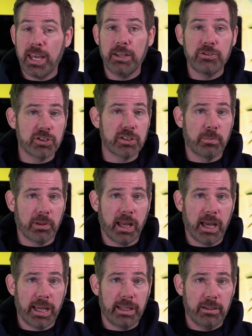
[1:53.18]
then just
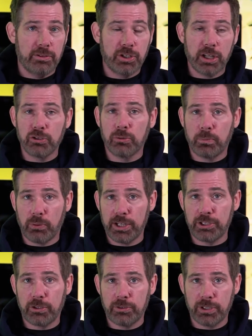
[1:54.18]
apply gentle
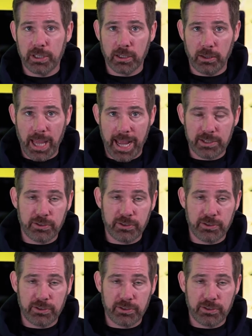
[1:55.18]
pressure to the glass.